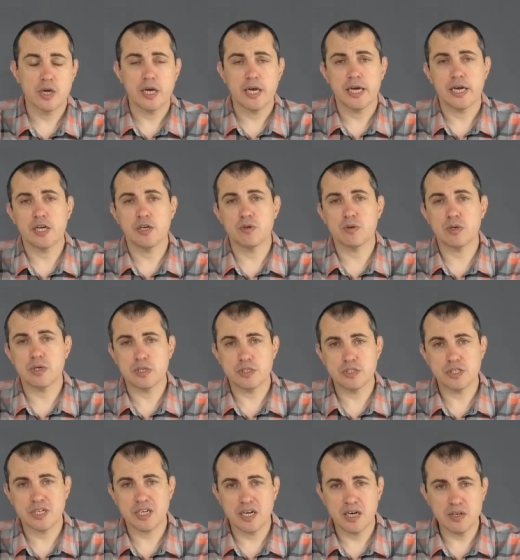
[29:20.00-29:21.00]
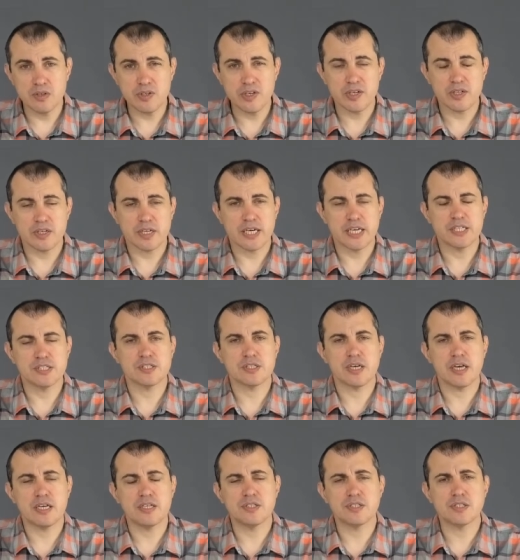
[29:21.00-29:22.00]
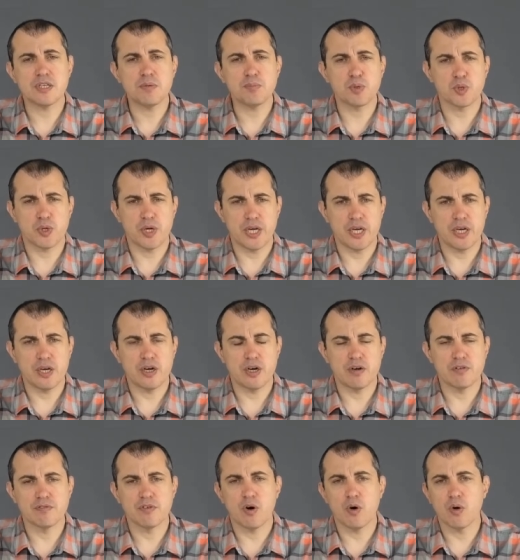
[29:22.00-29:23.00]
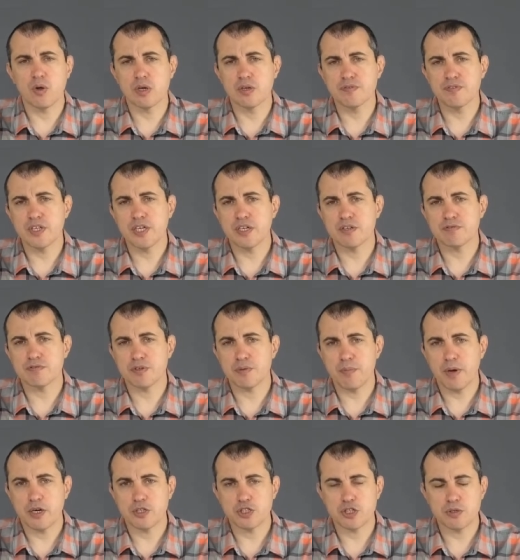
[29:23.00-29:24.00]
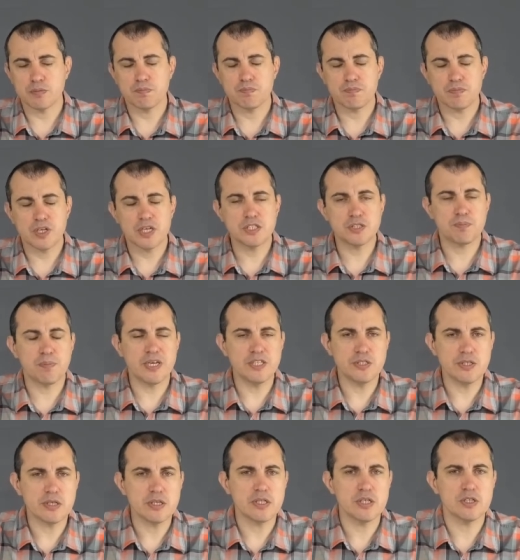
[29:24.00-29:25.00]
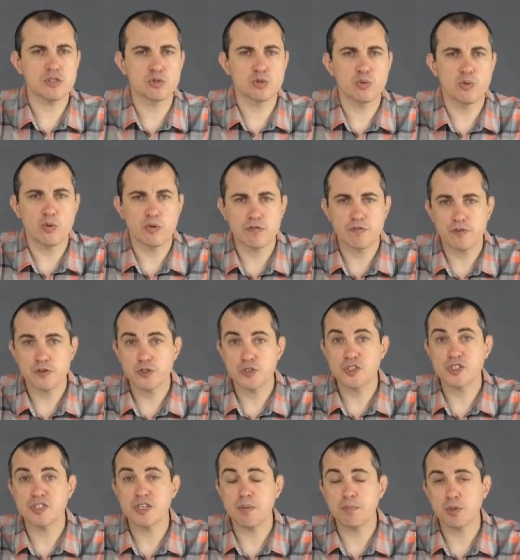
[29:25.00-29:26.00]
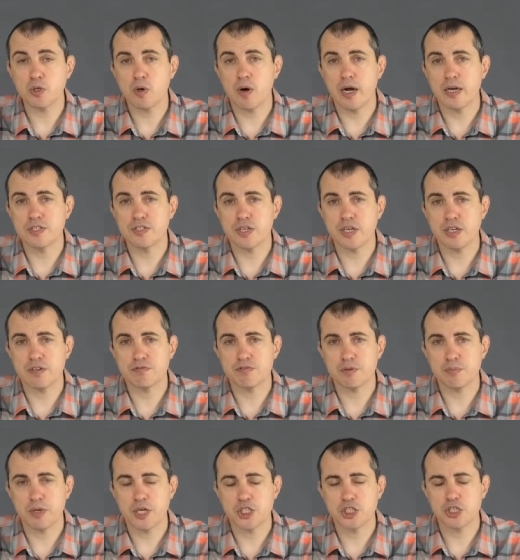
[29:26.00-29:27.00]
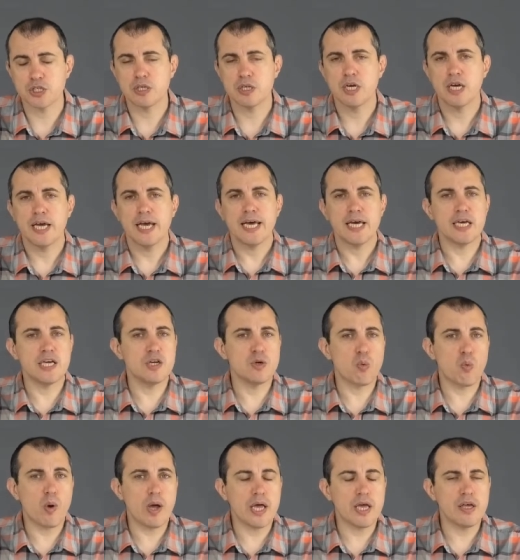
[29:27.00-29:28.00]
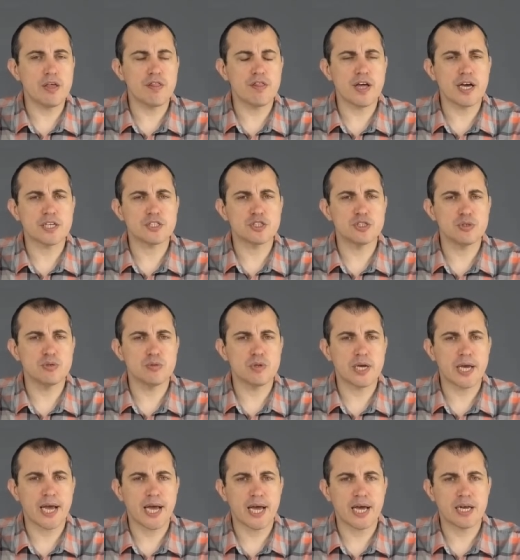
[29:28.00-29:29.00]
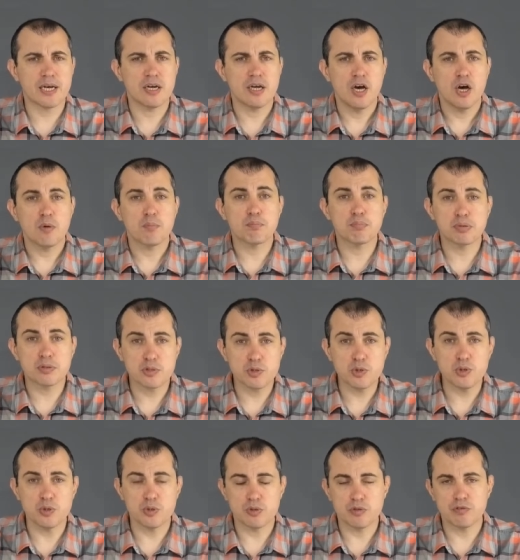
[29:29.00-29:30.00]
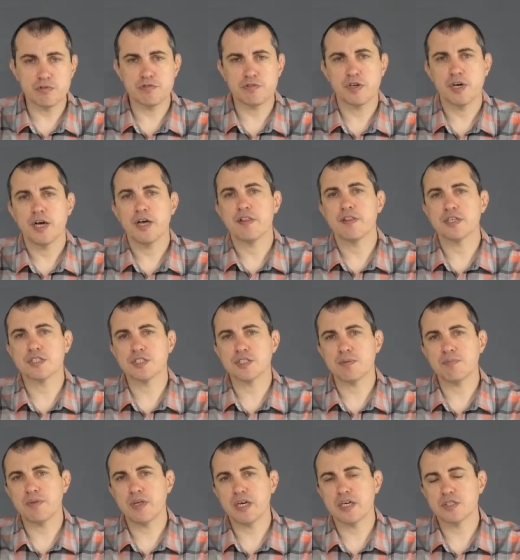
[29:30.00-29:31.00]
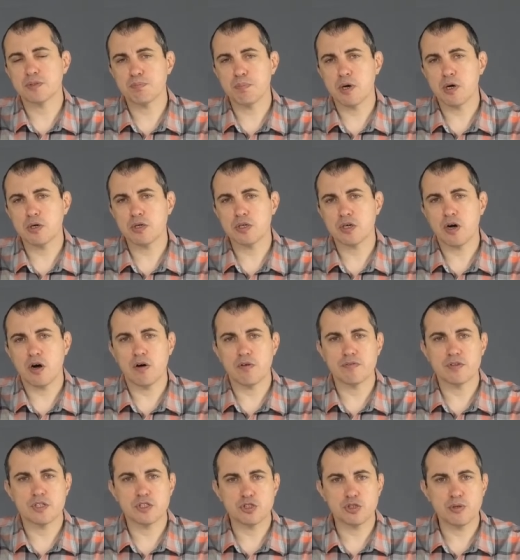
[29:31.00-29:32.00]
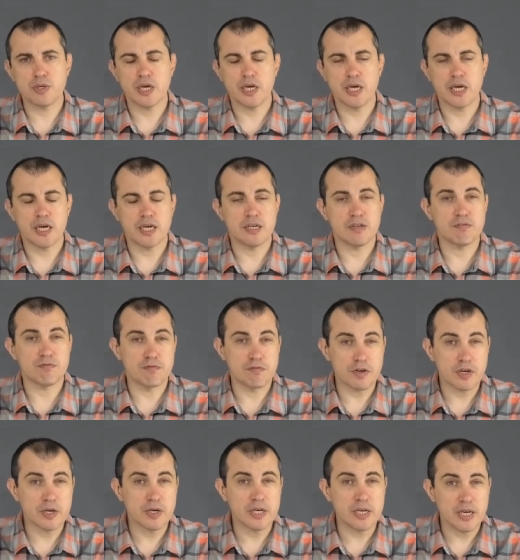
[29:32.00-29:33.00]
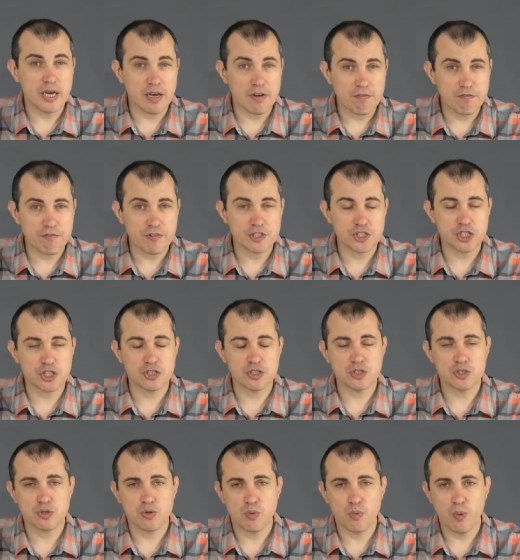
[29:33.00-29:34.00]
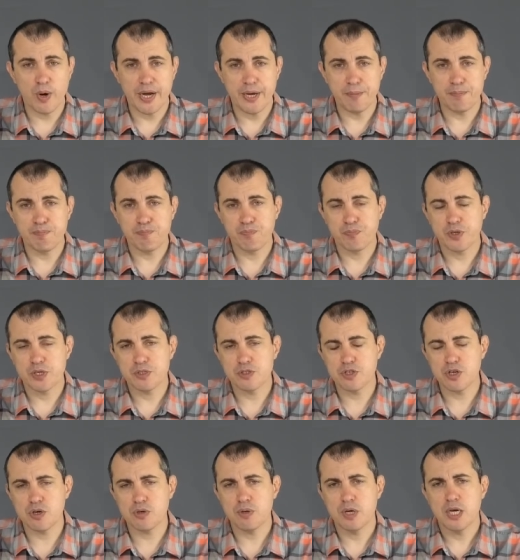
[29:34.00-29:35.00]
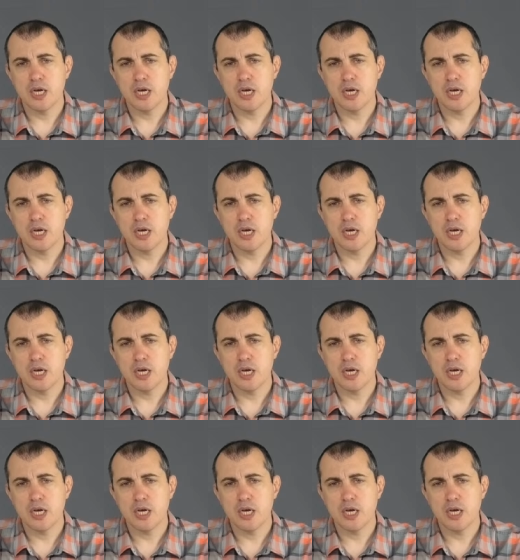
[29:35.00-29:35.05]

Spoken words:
in order to calculate a summary of all of the information. It's basically a tool for summarizing information in a way that you can prove that something is part of the tree in a very efficient way. So